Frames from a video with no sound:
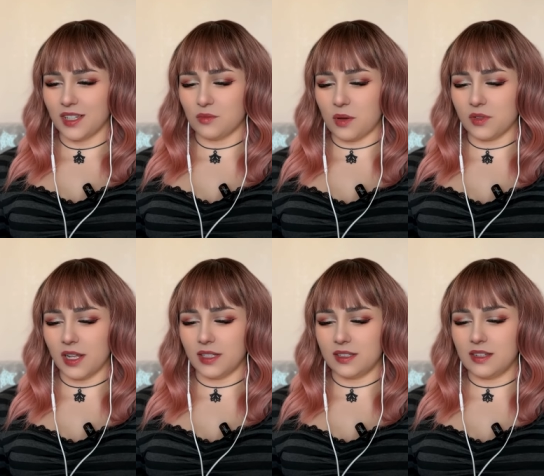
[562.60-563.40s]
But I'm
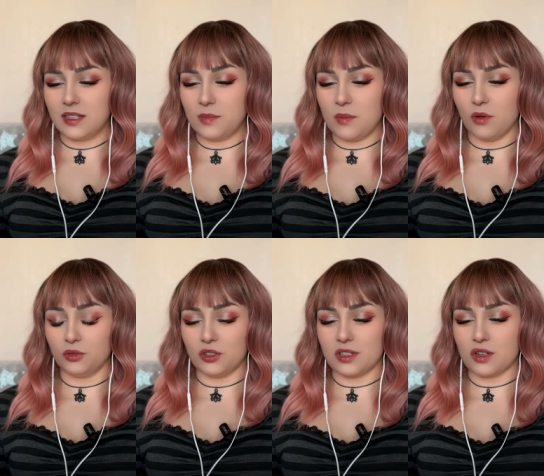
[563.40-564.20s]
glad that these people
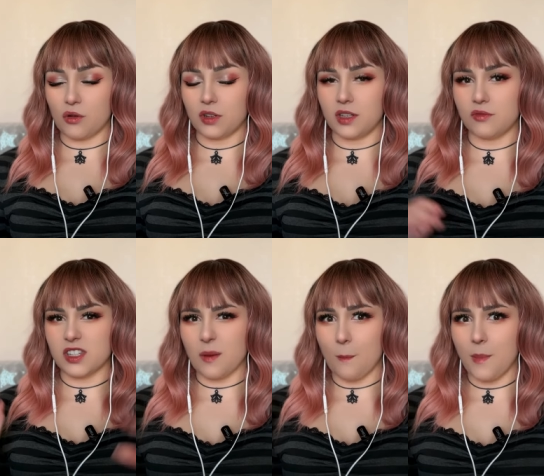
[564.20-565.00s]
doesn't know that there
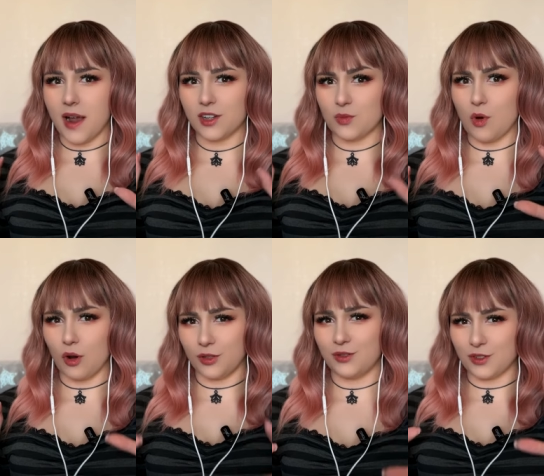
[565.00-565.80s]
is much
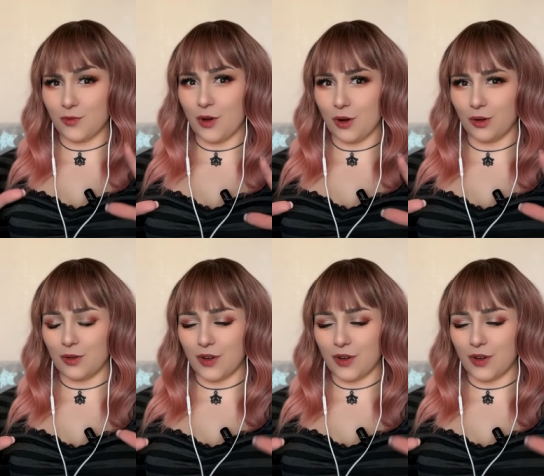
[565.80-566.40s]
more to this world